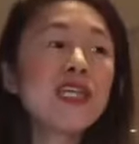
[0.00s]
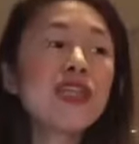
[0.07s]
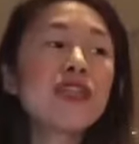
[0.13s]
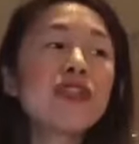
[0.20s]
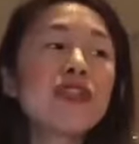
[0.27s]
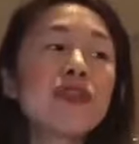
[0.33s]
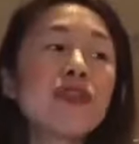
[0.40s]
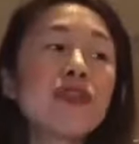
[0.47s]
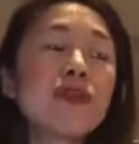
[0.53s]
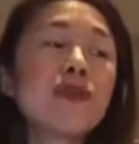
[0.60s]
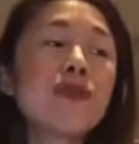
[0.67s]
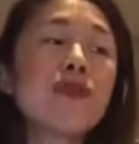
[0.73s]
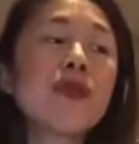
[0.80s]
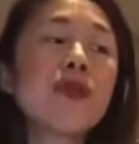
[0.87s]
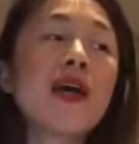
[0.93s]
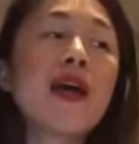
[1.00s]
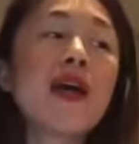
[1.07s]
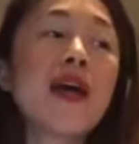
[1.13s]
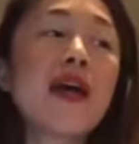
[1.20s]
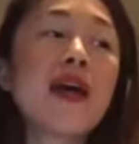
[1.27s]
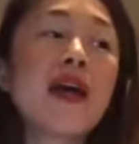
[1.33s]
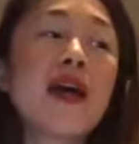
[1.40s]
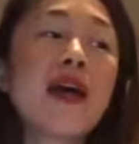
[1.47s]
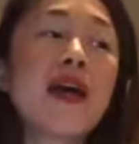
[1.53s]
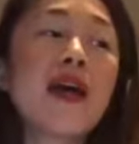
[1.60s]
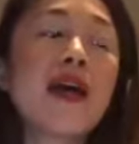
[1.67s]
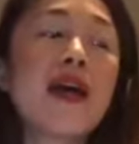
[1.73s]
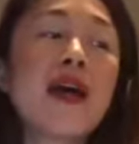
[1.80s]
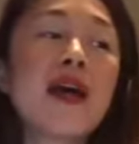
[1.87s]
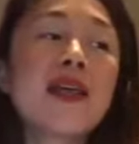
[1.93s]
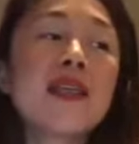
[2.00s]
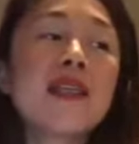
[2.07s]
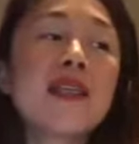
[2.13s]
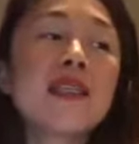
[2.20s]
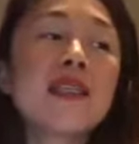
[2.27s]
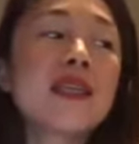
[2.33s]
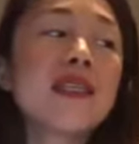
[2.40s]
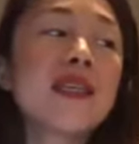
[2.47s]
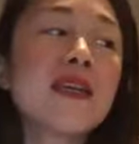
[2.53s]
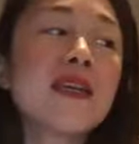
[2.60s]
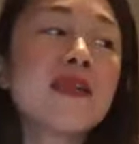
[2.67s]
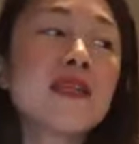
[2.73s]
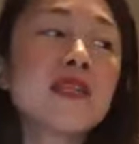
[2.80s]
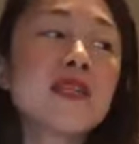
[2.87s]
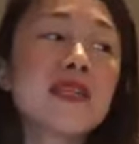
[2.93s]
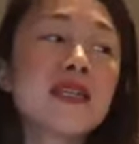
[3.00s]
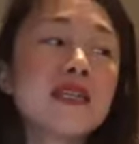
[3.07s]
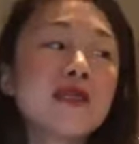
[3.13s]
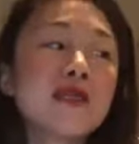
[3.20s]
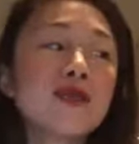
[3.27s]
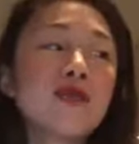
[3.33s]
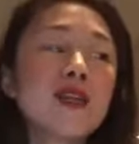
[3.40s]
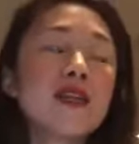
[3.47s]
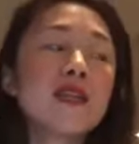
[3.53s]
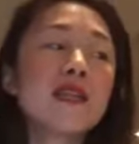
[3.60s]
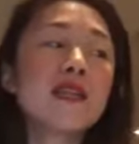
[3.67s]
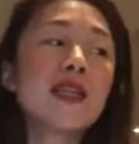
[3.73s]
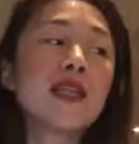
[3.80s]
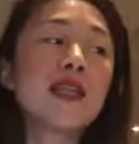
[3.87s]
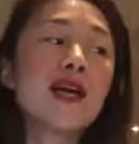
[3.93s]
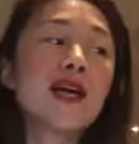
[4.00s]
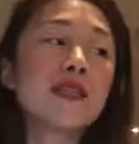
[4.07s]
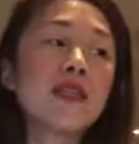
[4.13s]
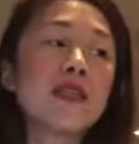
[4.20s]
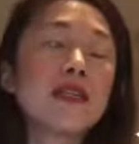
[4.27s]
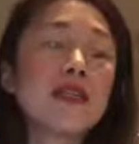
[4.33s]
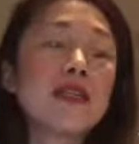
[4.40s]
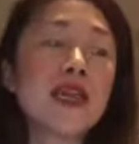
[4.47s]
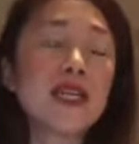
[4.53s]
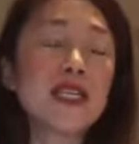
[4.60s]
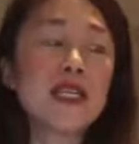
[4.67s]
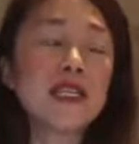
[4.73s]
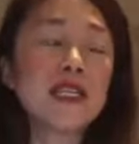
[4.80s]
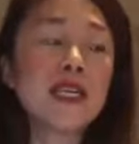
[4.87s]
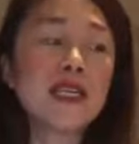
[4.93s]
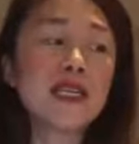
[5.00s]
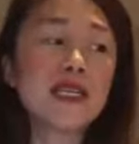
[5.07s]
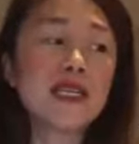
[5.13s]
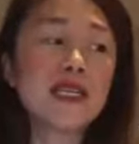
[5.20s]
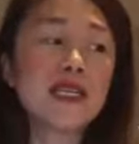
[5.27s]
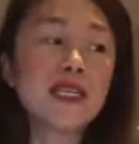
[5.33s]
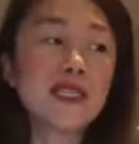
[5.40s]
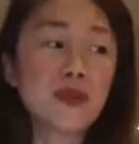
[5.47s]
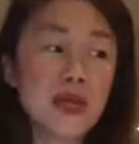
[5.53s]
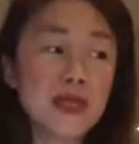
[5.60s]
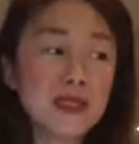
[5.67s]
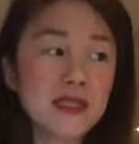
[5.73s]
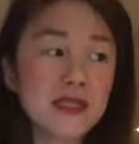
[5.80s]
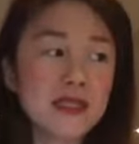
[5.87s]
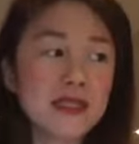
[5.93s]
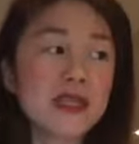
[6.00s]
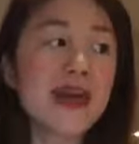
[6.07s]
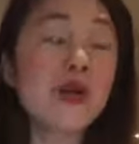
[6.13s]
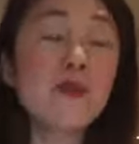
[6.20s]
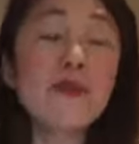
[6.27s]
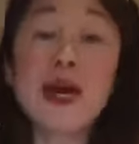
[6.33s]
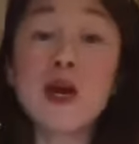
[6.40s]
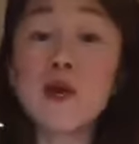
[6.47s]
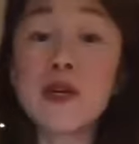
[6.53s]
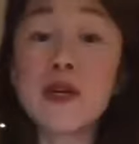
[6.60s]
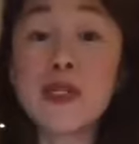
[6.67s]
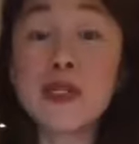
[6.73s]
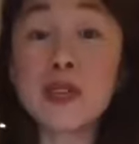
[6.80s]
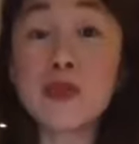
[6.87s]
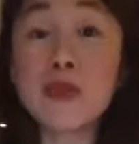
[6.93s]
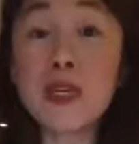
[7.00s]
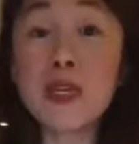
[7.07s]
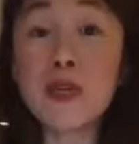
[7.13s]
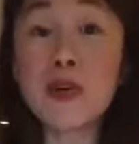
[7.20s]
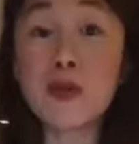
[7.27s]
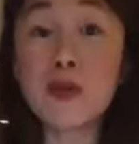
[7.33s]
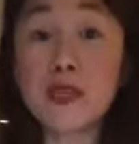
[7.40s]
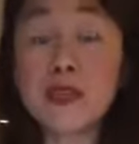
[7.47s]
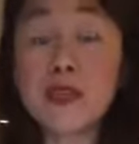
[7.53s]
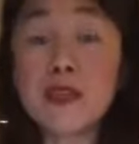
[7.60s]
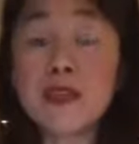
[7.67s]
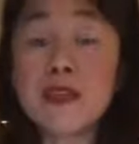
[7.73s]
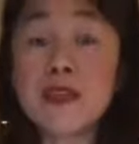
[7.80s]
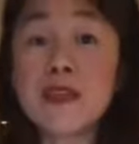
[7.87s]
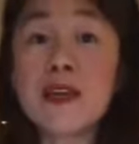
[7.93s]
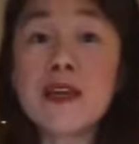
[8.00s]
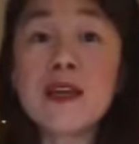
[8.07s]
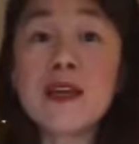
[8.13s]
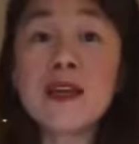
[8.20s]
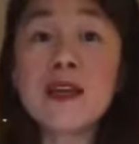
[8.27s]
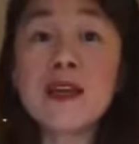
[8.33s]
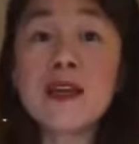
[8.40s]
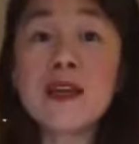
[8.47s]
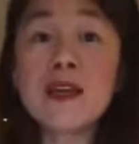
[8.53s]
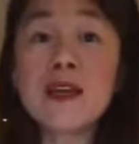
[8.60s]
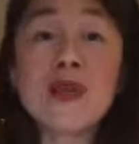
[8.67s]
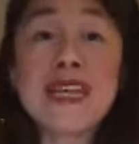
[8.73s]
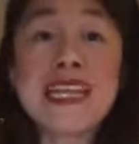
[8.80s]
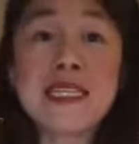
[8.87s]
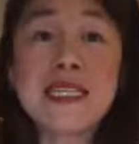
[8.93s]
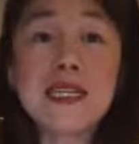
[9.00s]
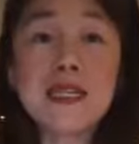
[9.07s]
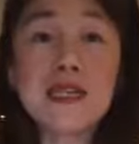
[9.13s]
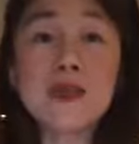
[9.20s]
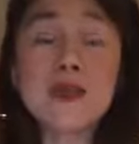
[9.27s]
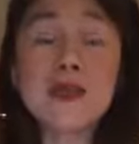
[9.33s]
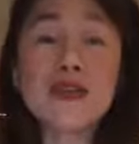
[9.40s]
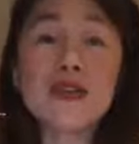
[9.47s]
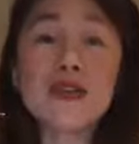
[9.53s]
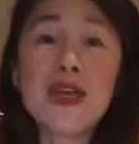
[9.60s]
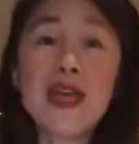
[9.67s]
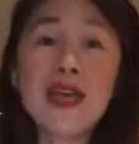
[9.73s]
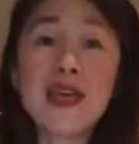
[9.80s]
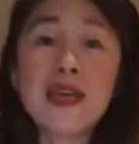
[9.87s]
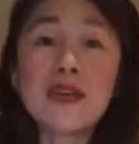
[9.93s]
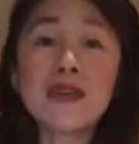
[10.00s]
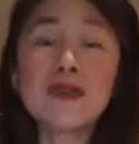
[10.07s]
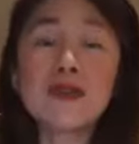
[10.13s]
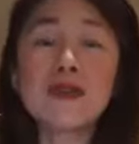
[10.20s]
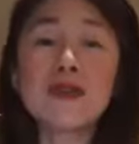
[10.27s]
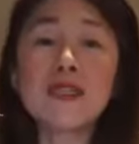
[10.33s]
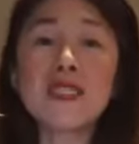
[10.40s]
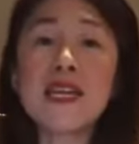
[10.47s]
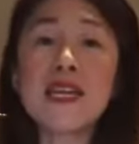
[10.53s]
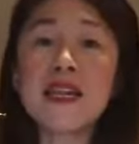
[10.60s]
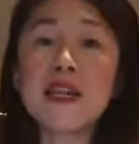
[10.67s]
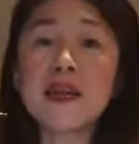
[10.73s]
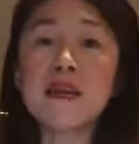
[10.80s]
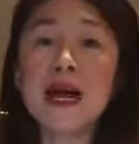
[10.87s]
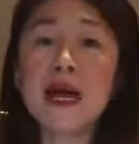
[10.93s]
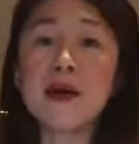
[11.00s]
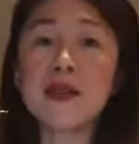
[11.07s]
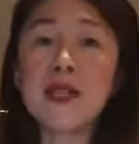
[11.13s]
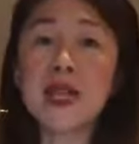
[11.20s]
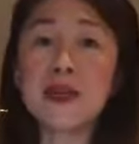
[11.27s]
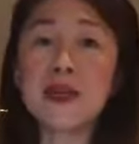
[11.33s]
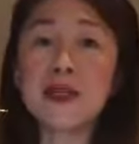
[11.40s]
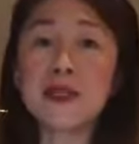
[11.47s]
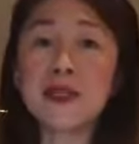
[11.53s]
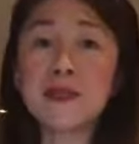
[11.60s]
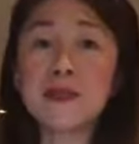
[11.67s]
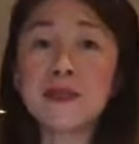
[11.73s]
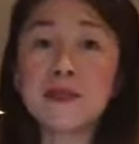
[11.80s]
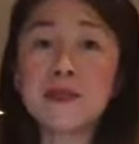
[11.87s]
So as I say this next phrase aloud as today's practice, allow my words to be your words, either repeating them in your head or saying them out loud.